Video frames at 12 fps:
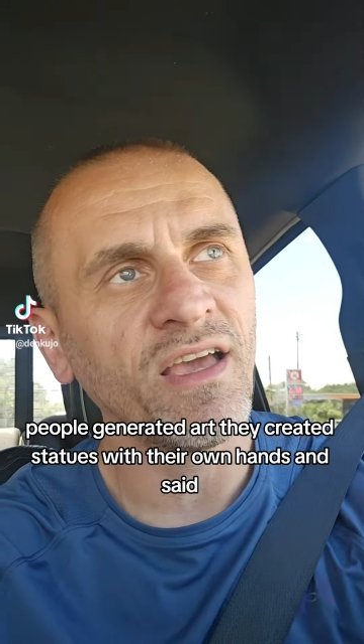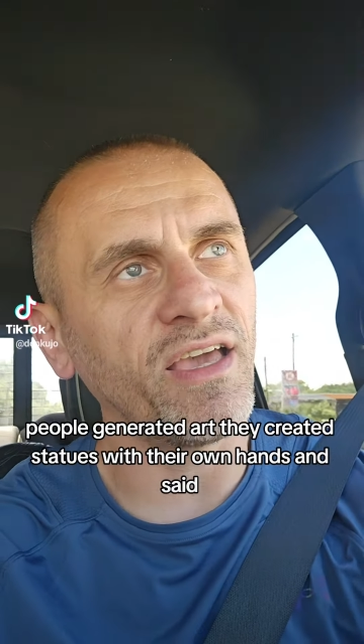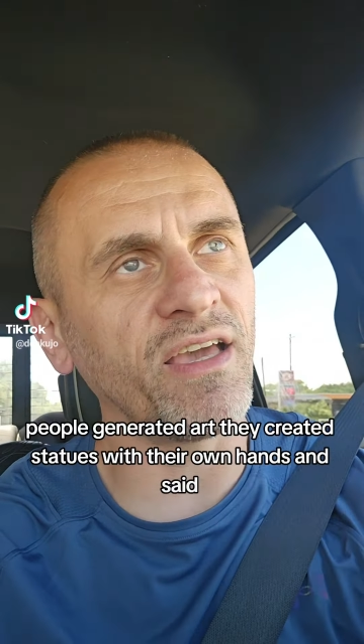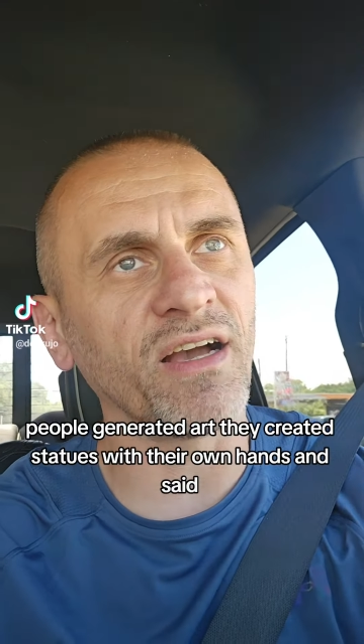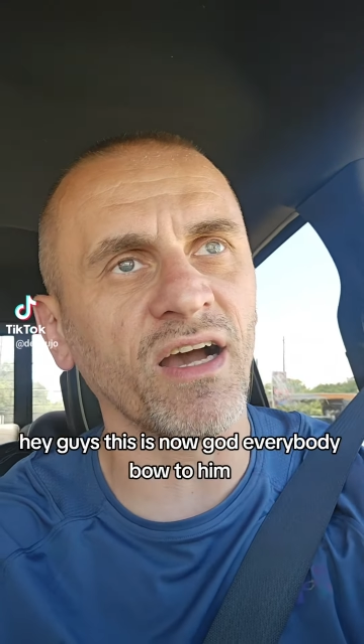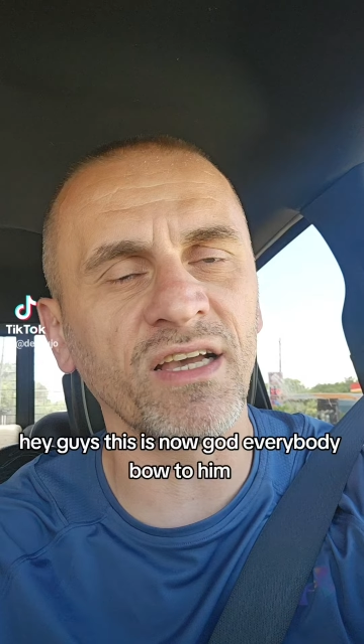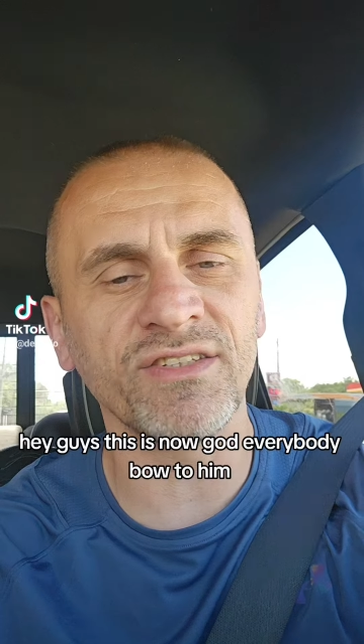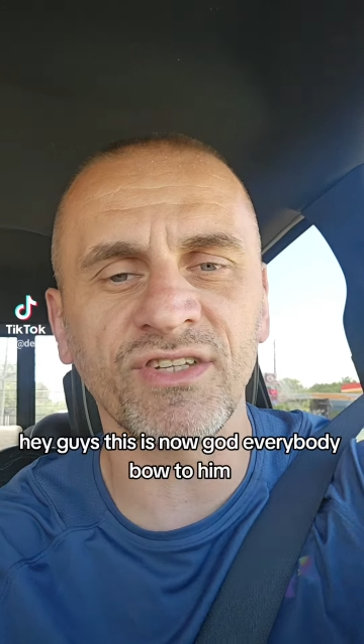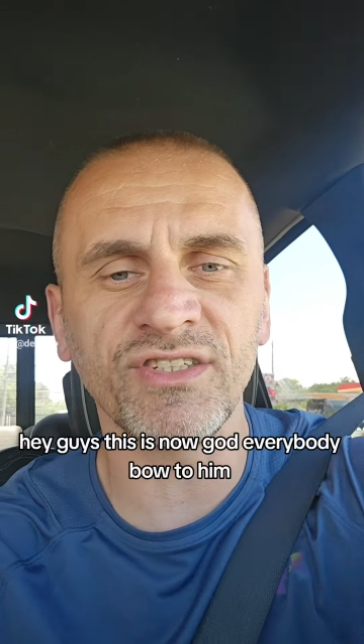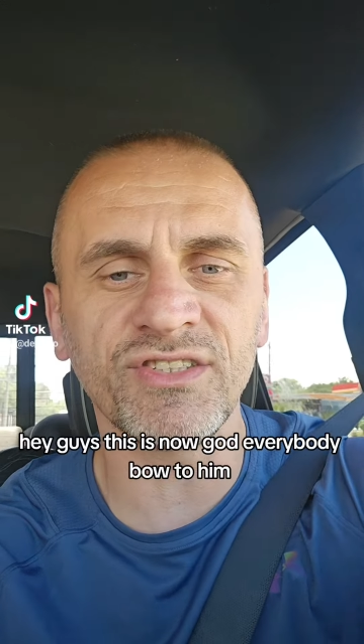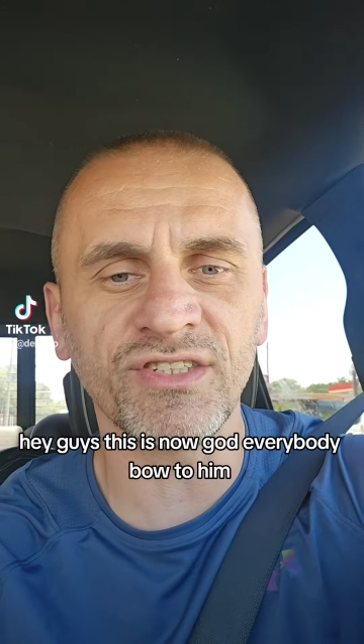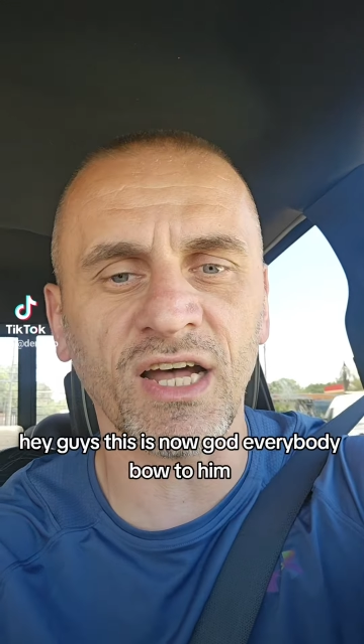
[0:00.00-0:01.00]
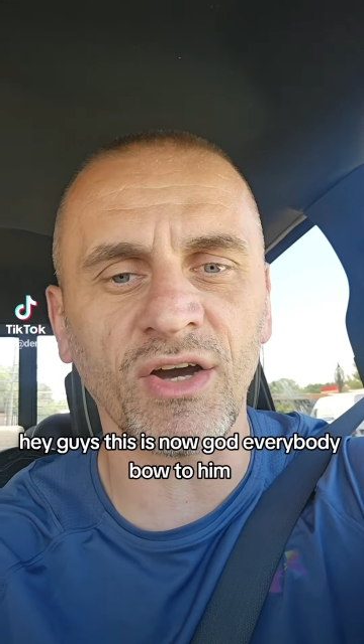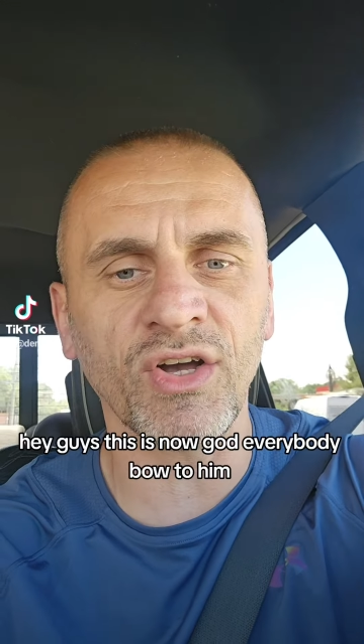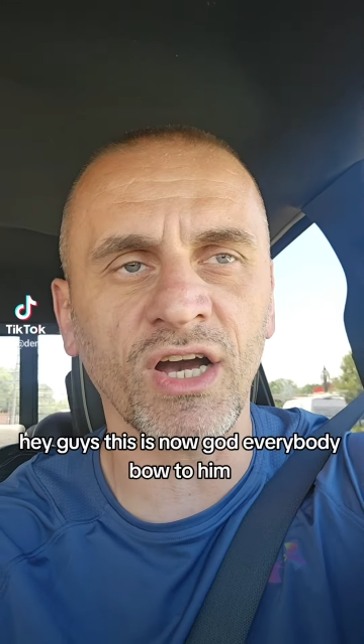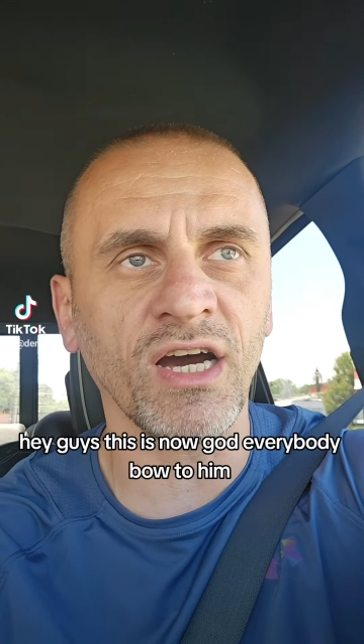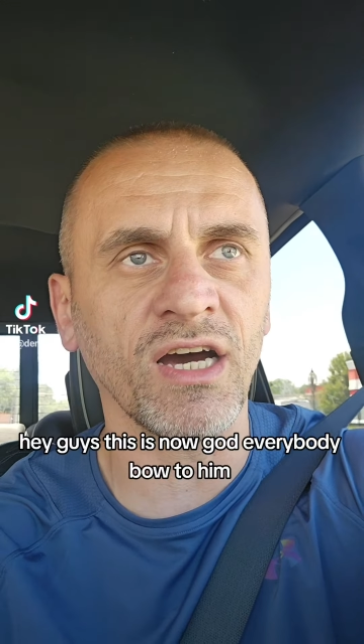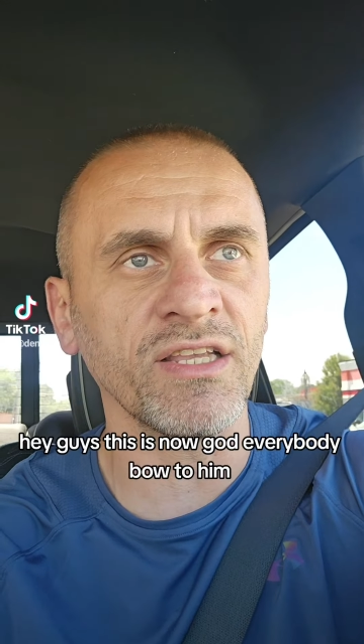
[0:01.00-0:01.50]
hey guys, this is now
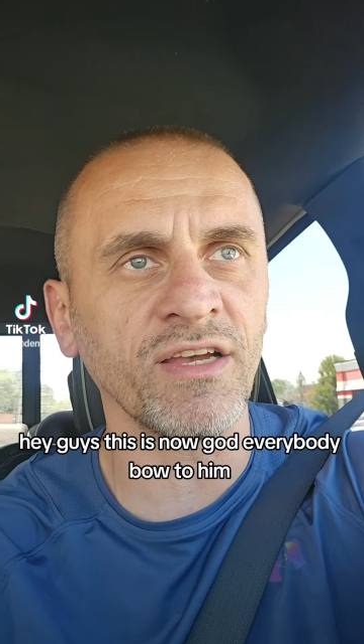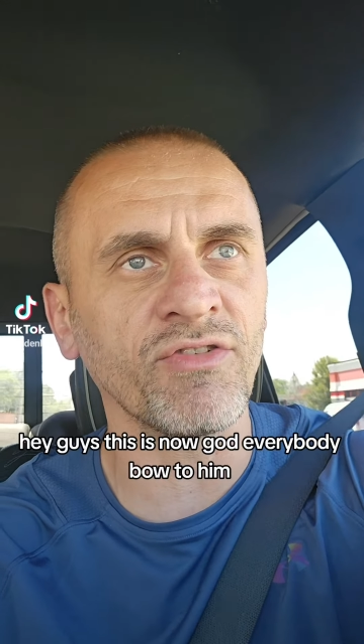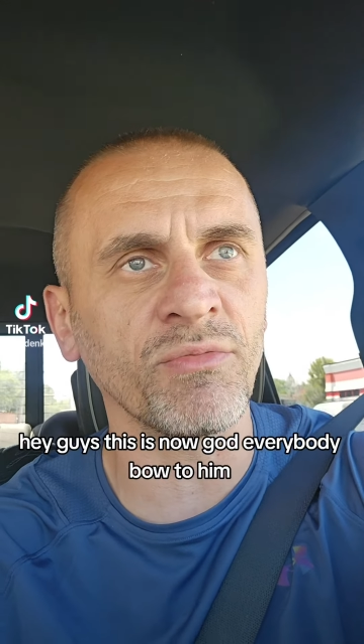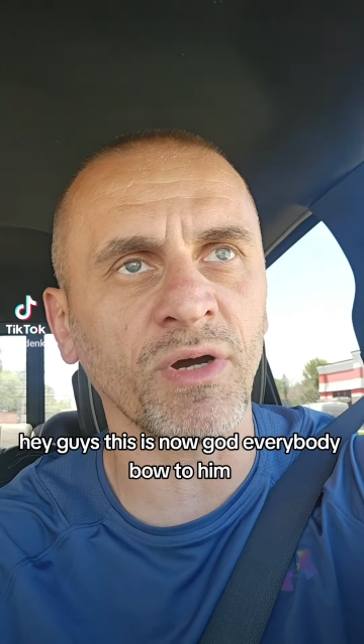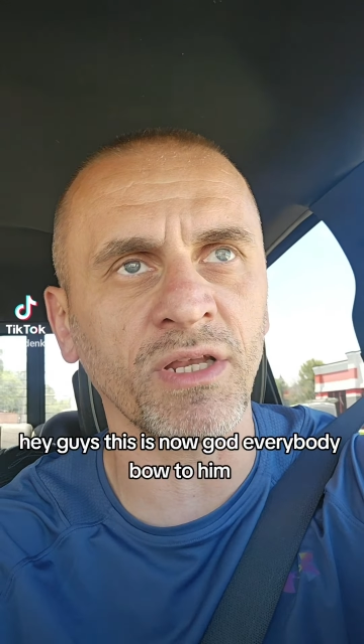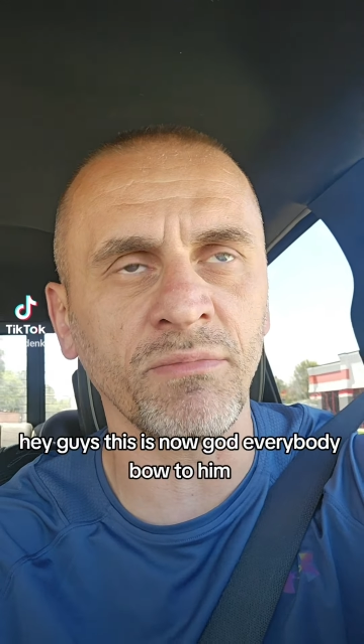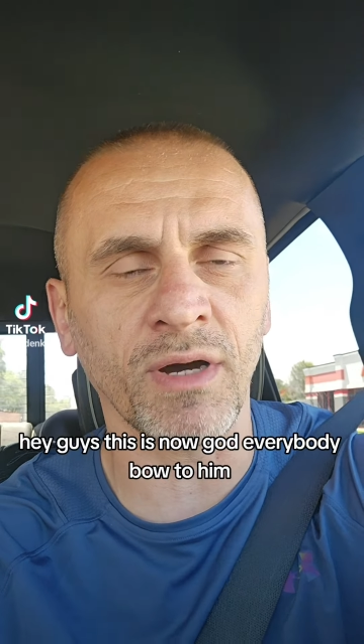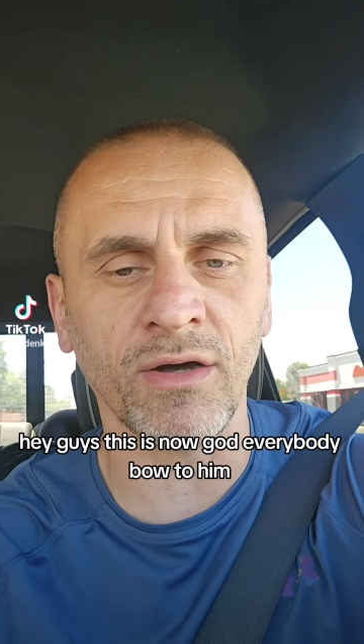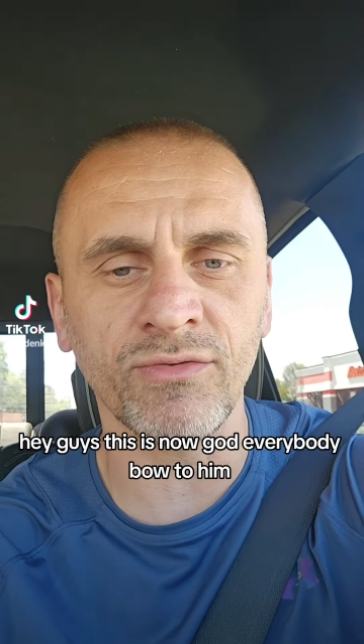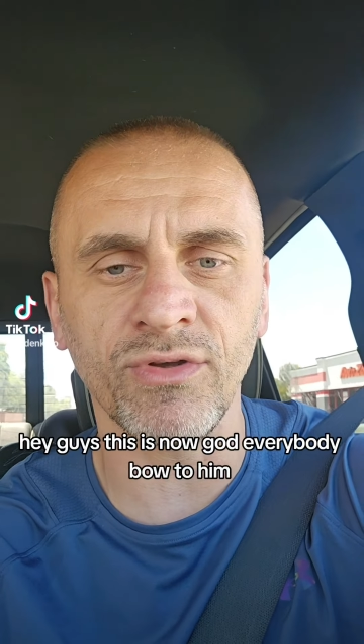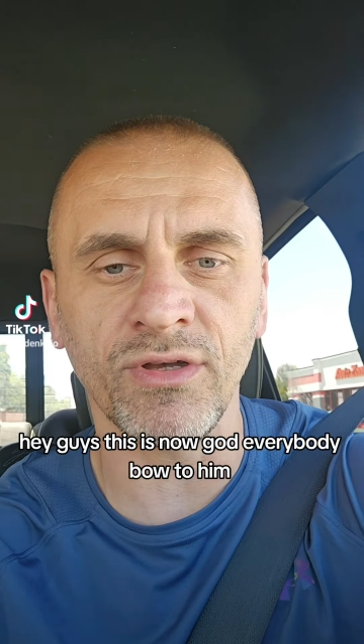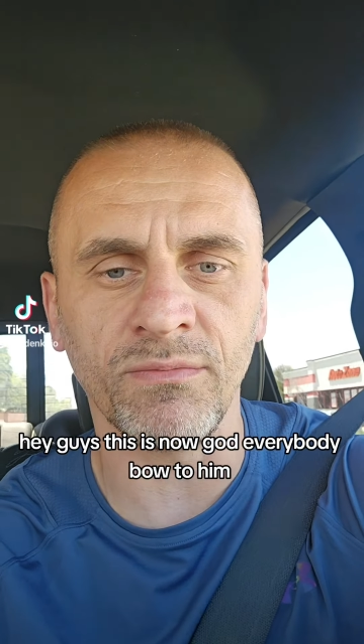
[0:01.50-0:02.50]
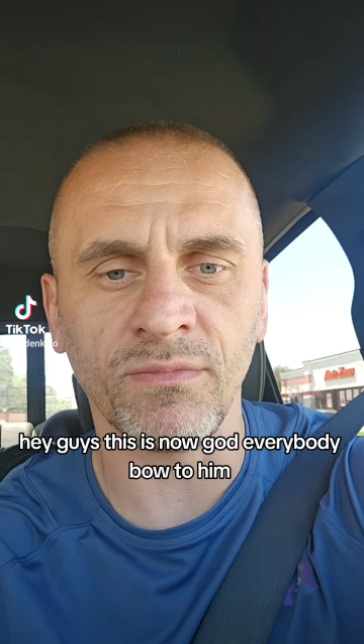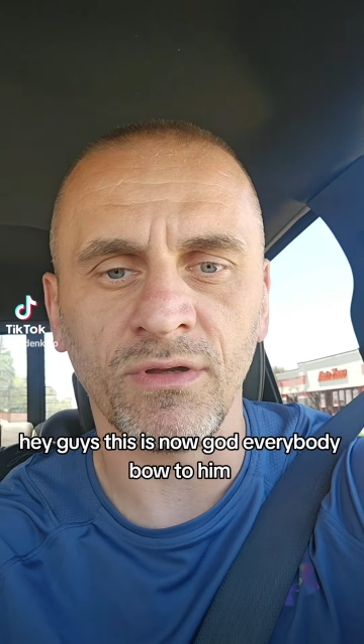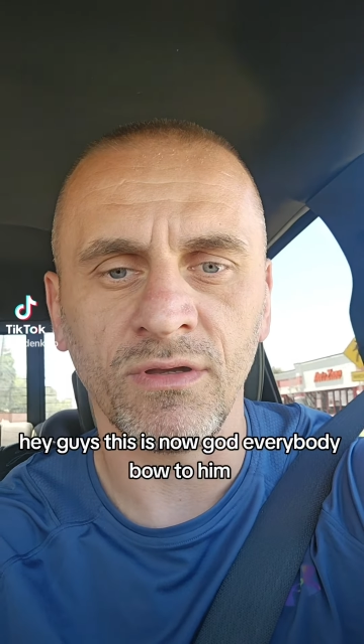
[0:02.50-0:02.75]
God. Everybody bowed to him.